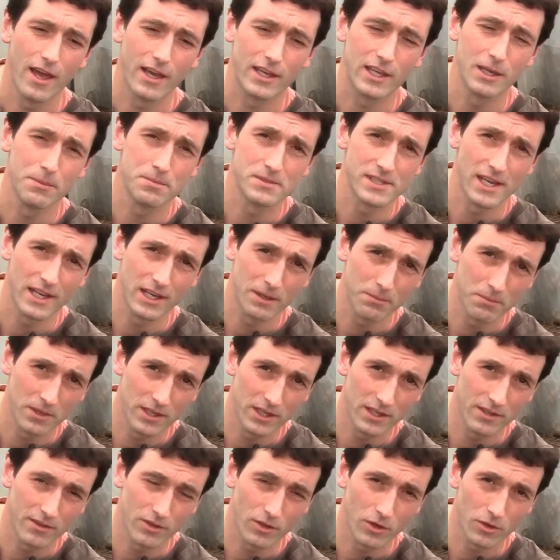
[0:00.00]
Keep sending
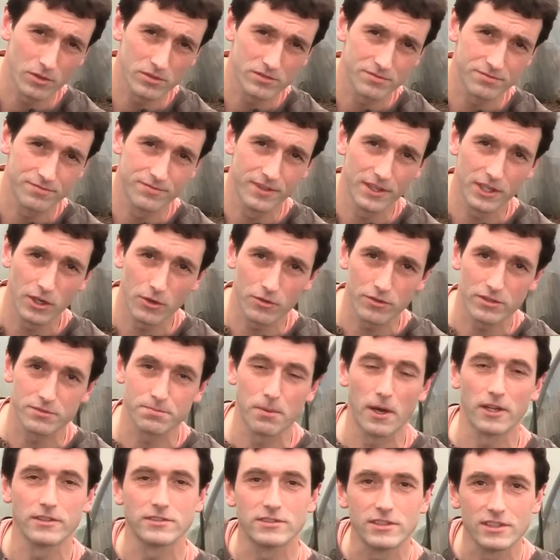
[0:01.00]
me in those video
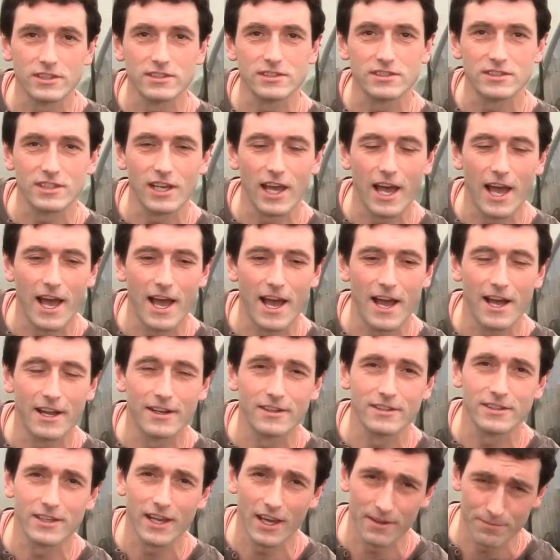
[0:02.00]
responses,
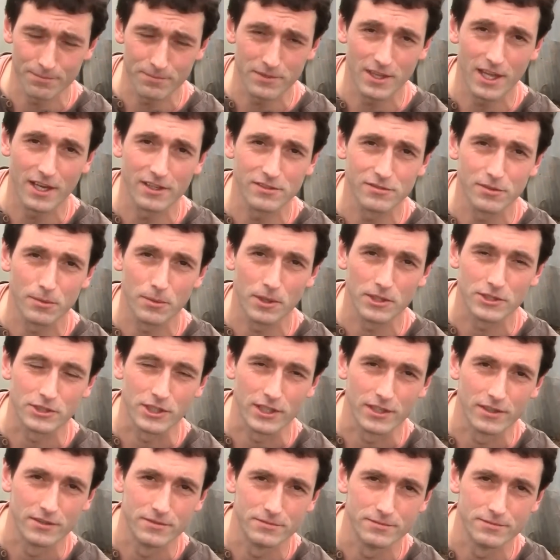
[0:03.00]
and yeah, thanks for watching.